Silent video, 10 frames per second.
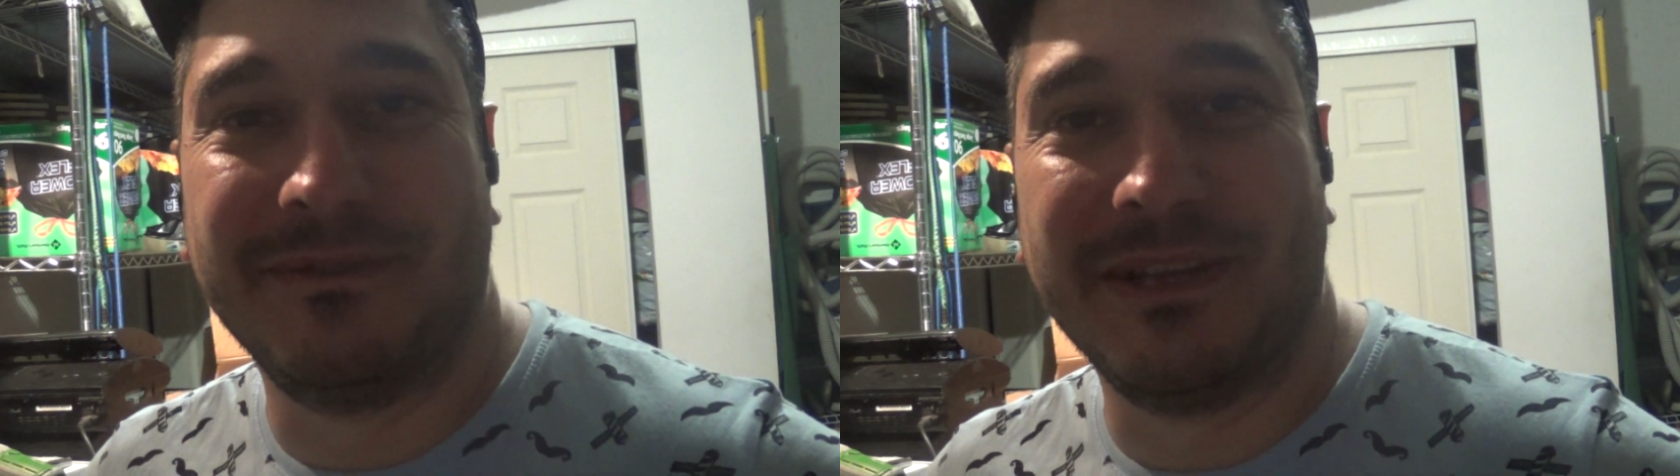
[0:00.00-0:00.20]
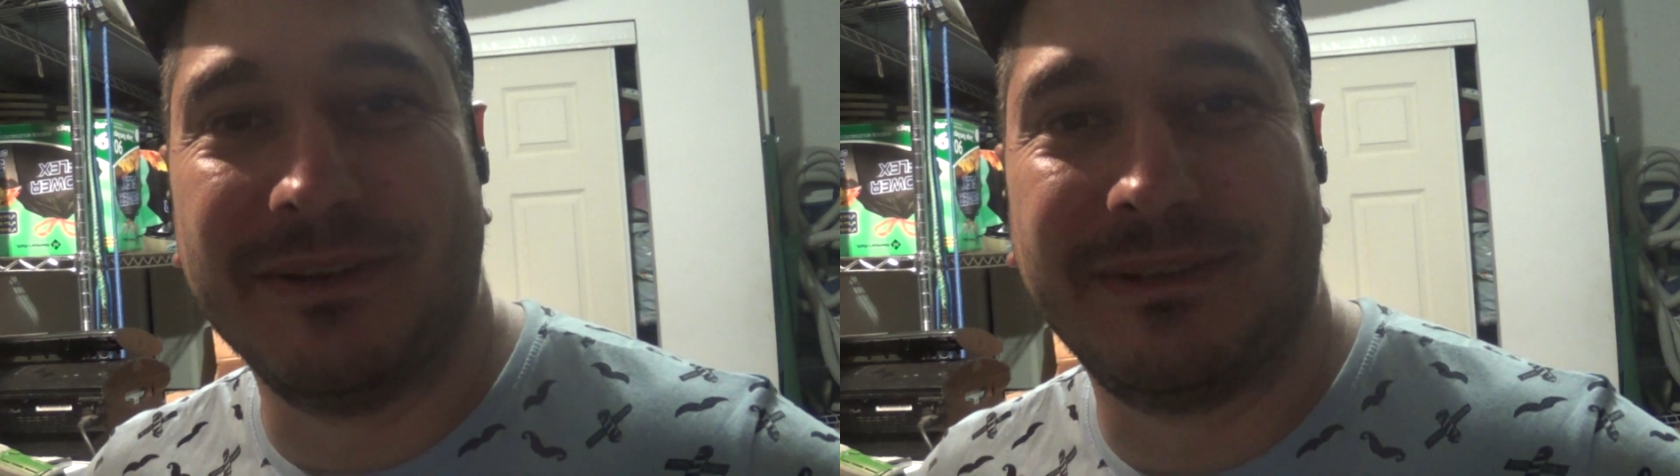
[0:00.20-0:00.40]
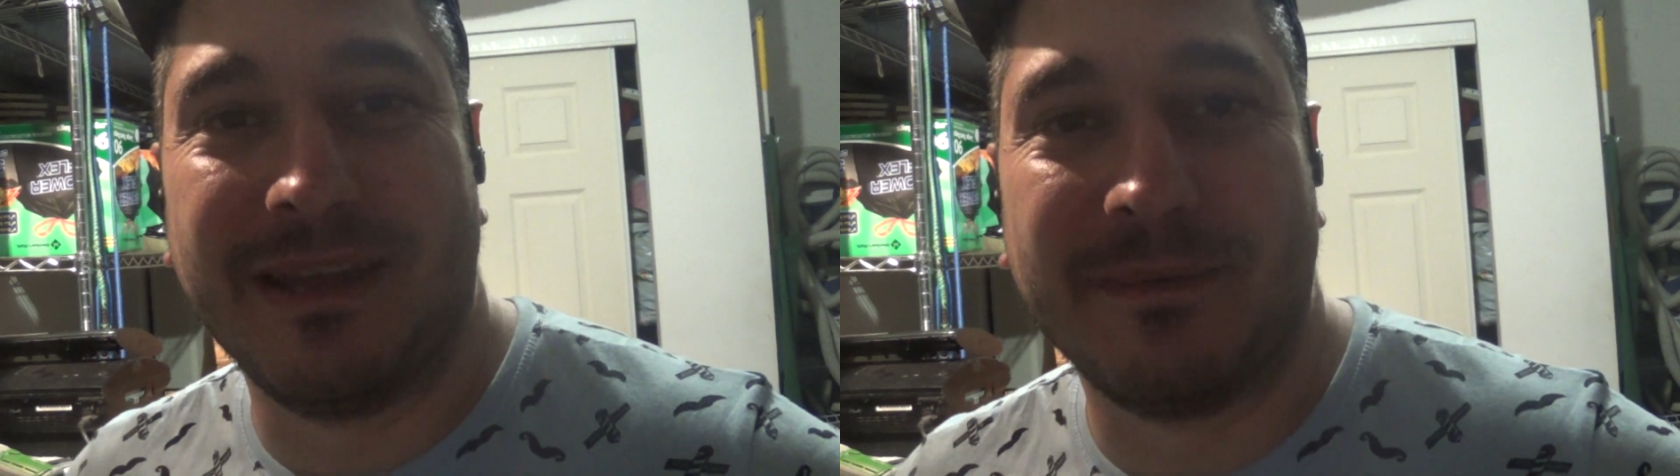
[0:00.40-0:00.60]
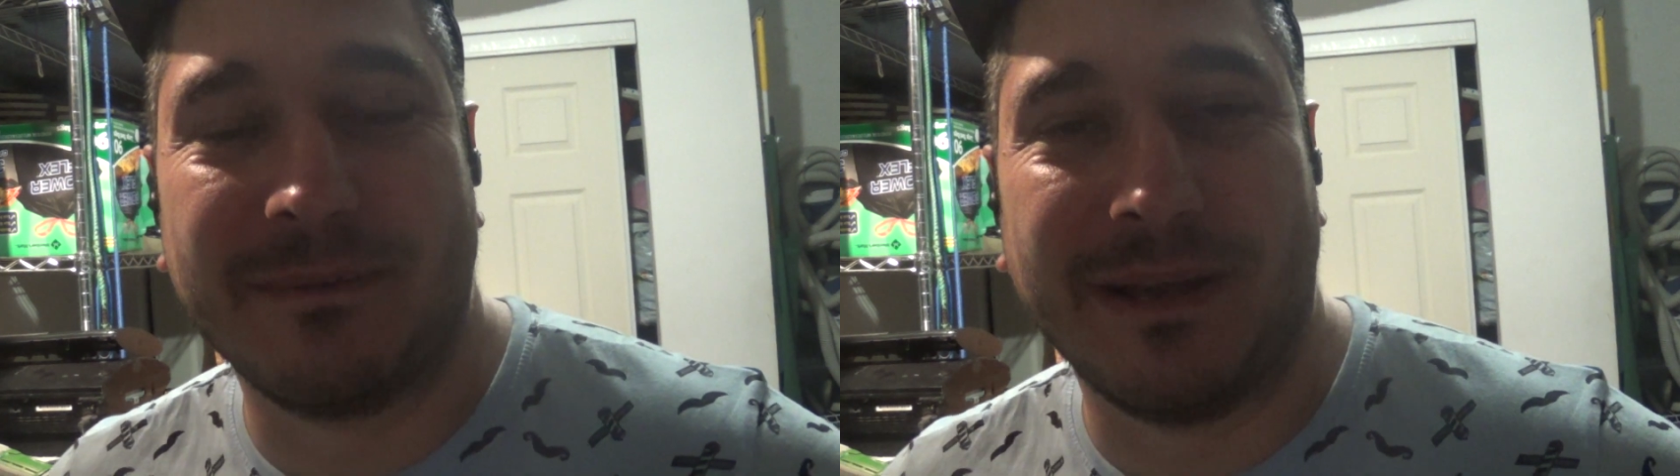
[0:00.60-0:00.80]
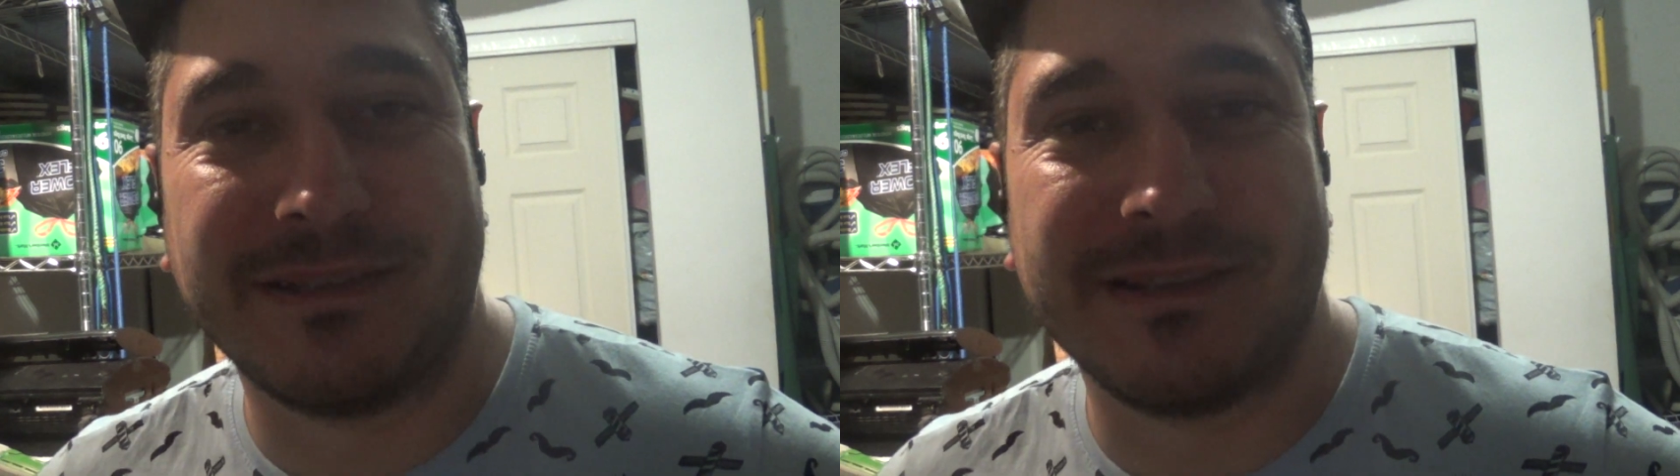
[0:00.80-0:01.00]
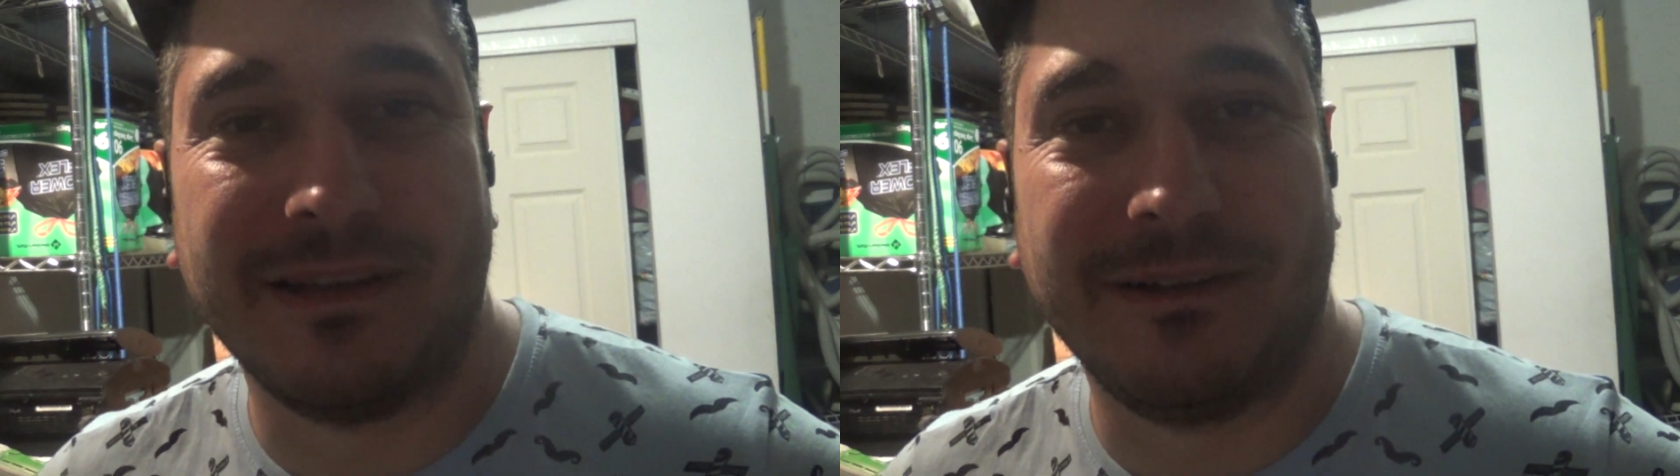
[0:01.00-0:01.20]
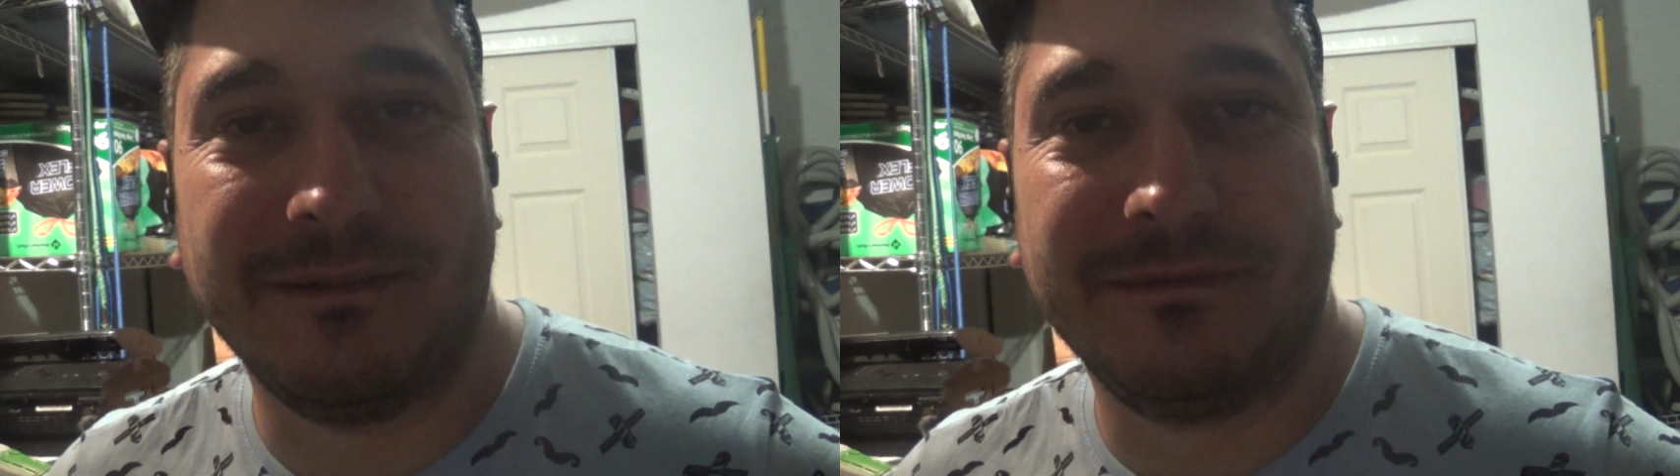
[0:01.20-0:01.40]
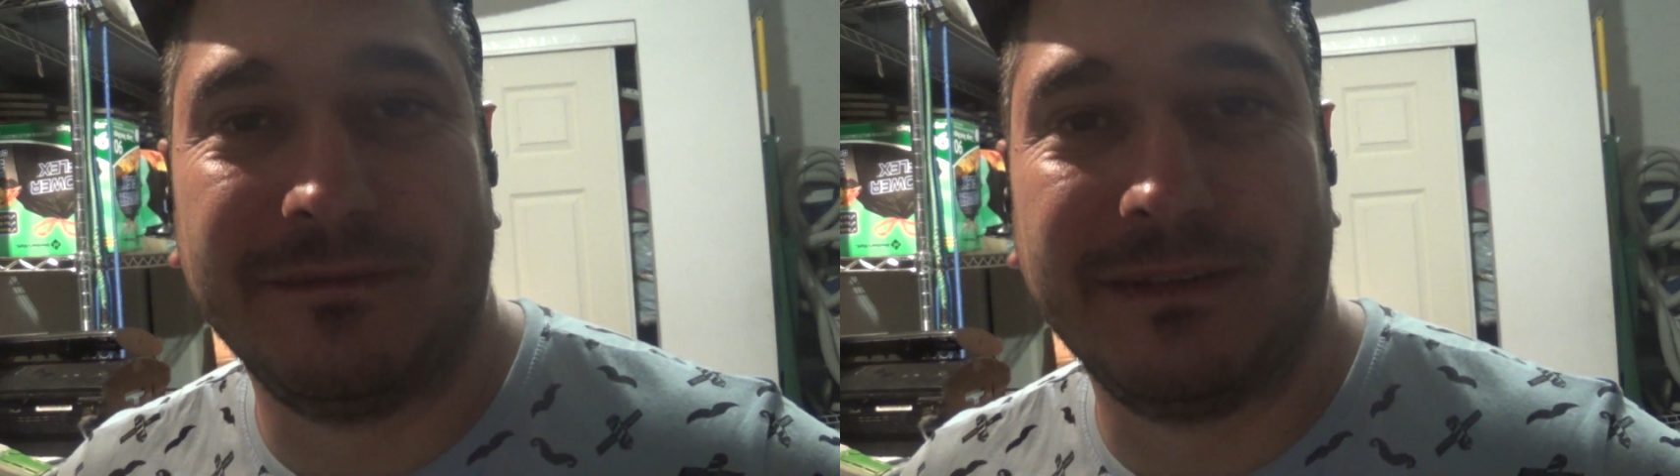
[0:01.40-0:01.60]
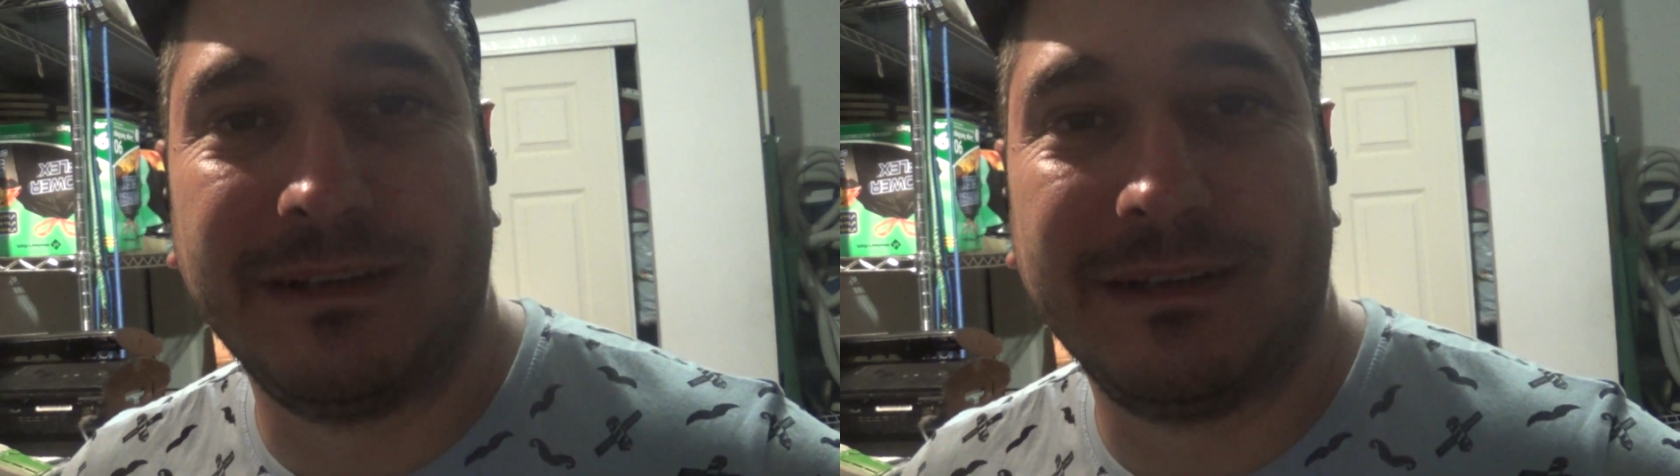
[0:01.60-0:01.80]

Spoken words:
videotaping myself